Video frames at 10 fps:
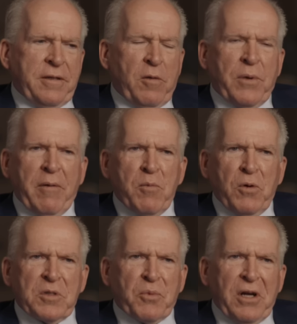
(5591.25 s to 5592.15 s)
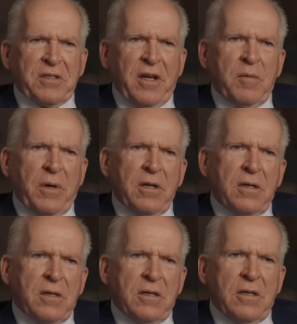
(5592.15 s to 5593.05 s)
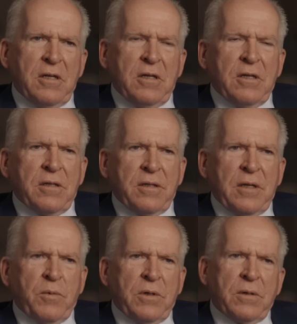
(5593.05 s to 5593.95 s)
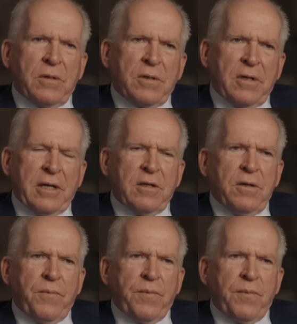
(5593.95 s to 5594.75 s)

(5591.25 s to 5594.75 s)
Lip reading: they were probably more surprised than anybody that they were elected.